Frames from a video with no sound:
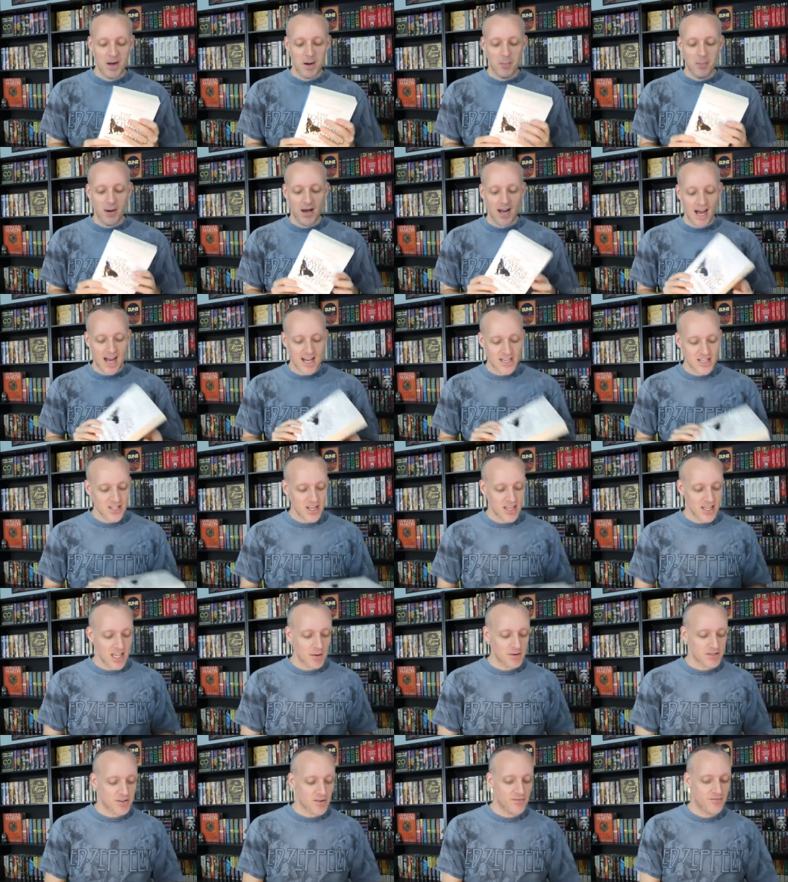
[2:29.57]
But I just thought
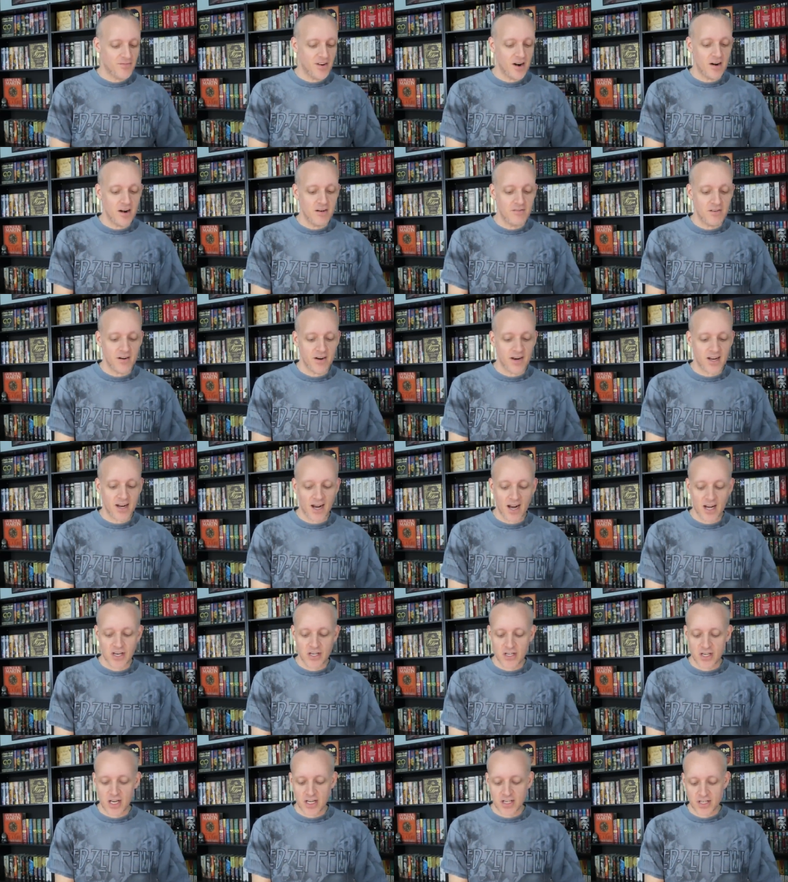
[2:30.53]
that was a very, very
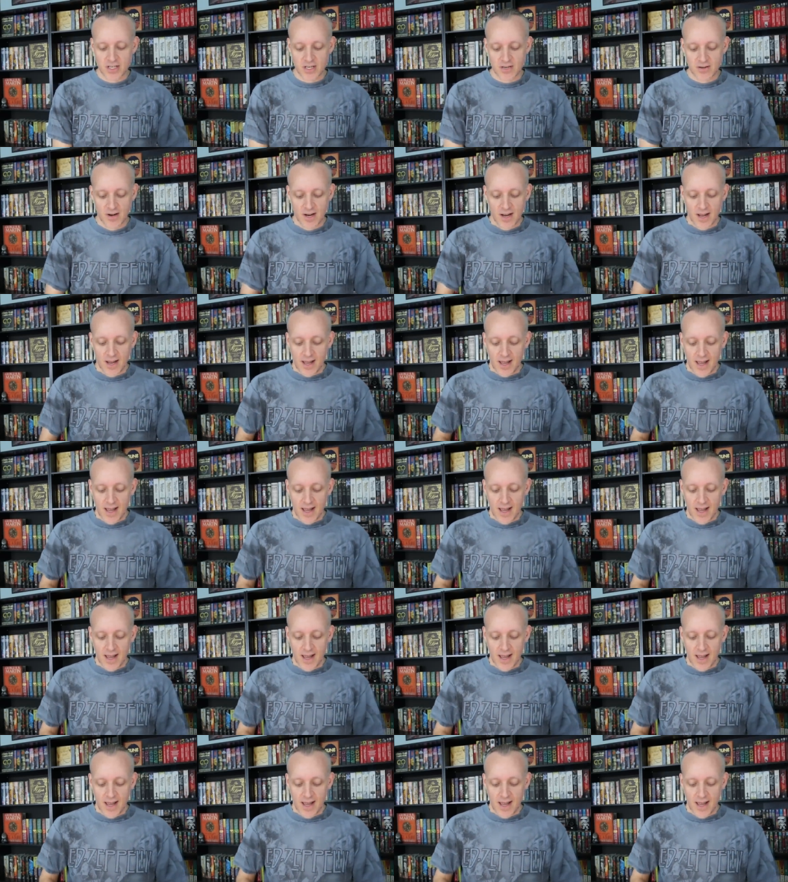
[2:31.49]
kind gesture.